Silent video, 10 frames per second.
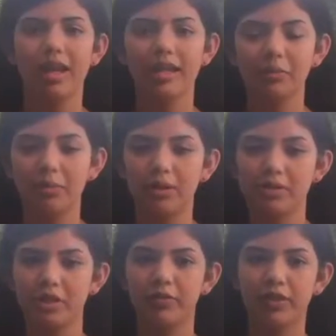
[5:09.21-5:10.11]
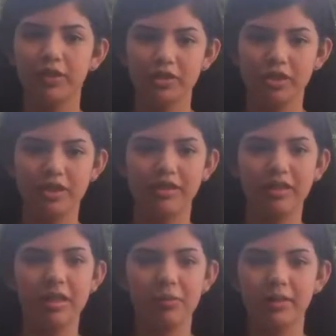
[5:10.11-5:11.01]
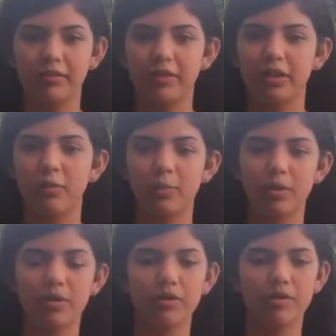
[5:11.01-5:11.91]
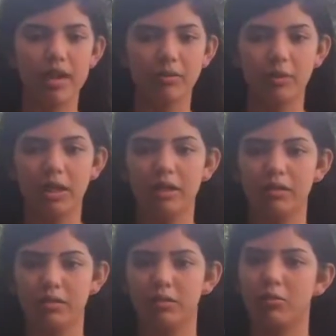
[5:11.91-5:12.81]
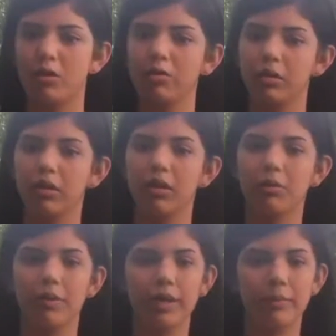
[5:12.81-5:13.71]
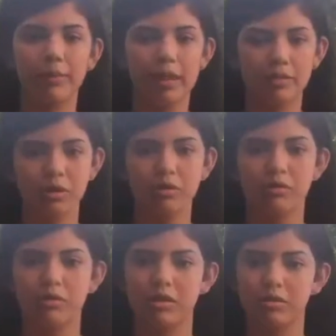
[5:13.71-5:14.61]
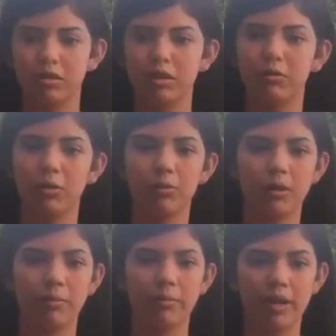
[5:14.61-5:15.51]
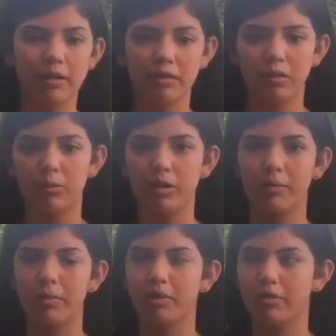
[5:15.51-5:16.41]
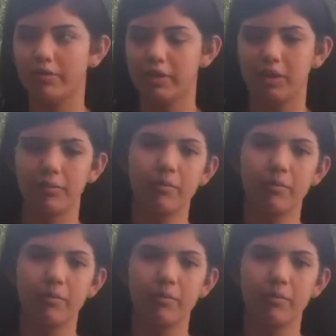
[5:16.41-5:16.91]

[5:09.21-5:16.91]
An exponential function is the increase of a number or size with a constant growth rate applied to a continuously growing base over a period of time.